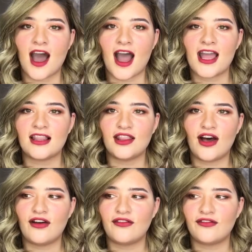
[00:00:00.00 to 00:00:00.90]
I
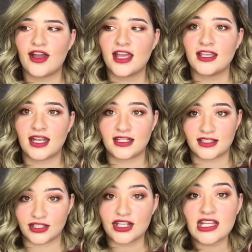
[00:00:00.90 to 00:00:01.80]
love getting
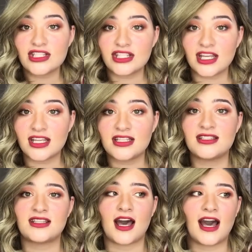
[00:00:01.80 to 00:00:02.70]
suggestions.